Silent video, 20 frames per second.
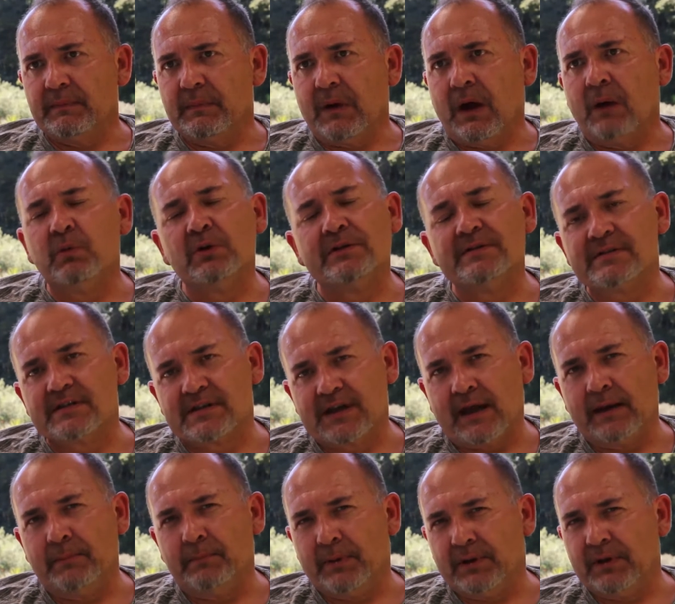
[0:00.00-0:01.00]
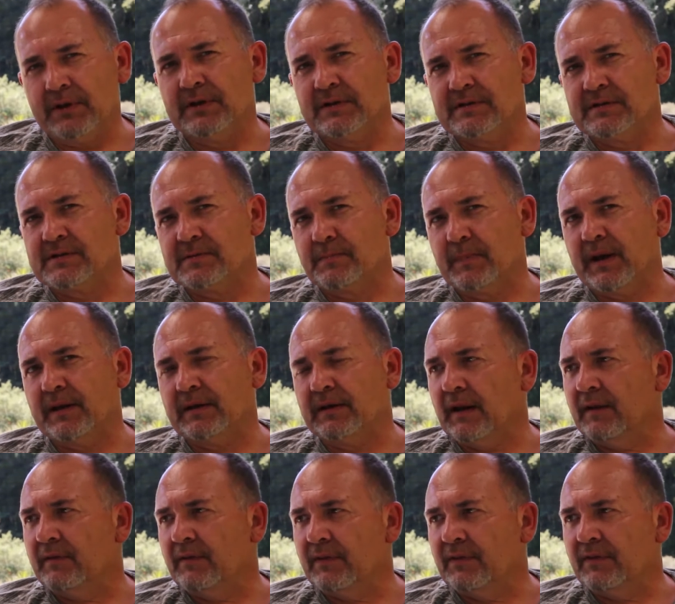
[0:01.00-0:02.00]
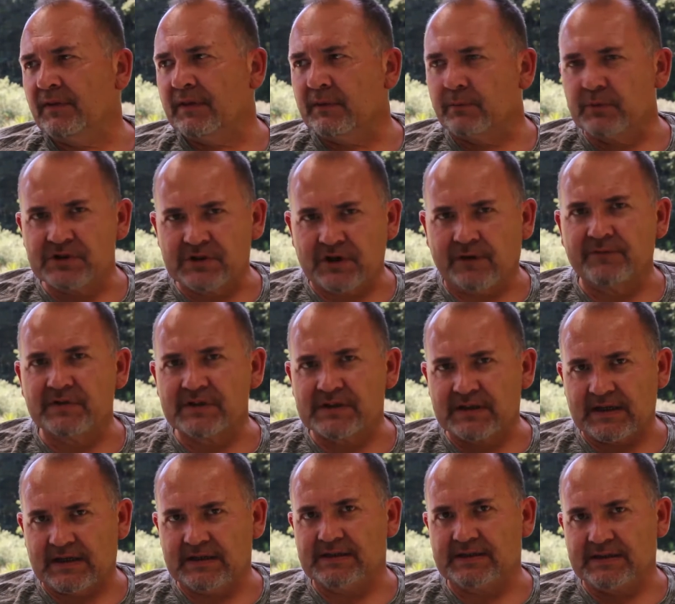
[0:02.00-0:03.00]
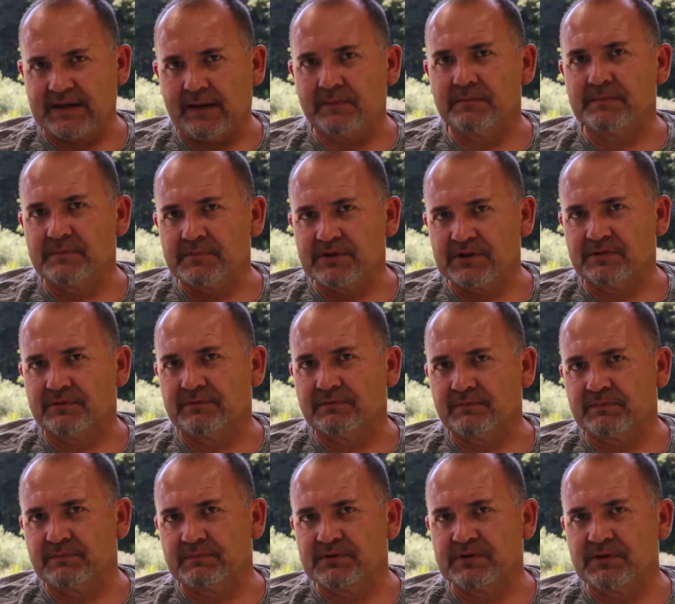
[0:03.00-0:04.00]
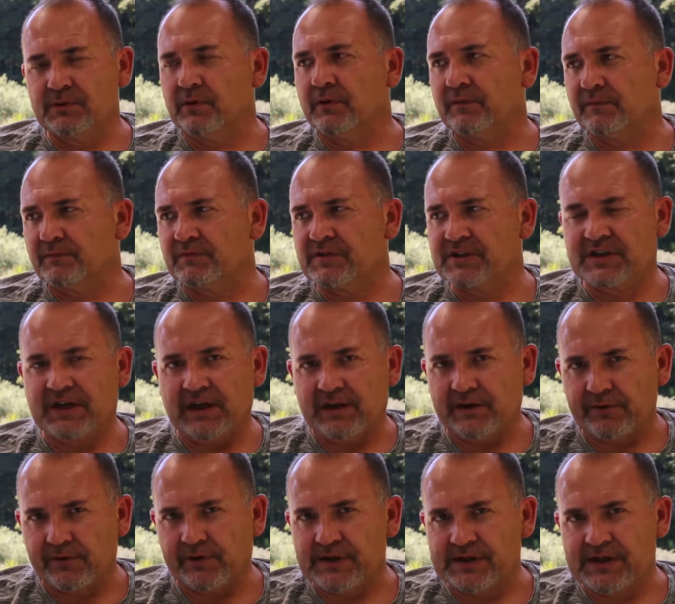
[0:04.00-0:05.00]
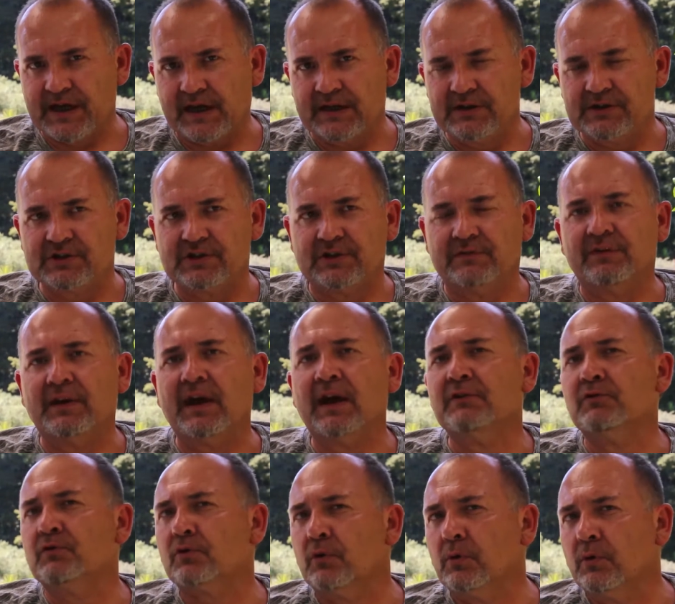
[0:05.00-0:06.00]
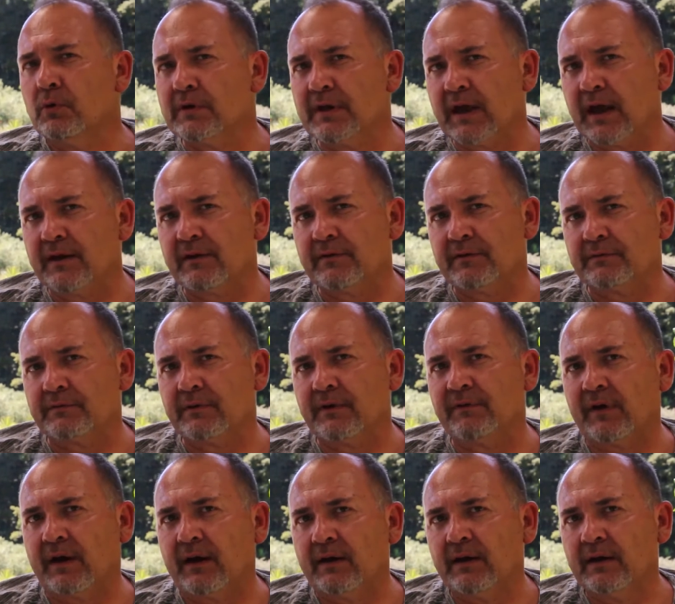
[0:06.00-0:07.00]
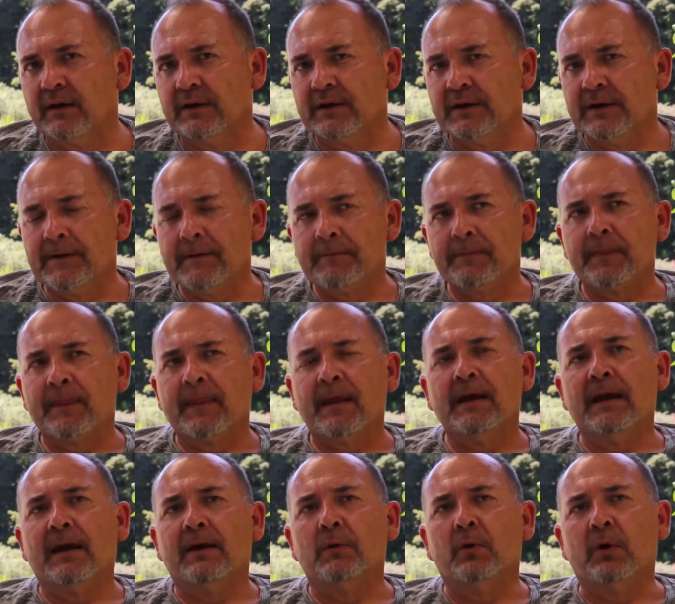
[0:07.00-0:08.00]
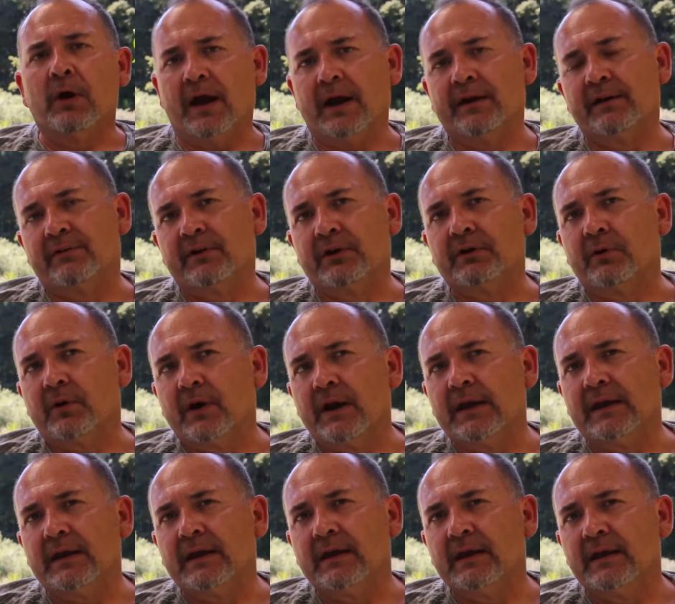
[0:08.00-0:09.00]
I wouldn't say burns, but there was obviously some sort of skin irritation. They'd crawled out of the river or out of the creek. You can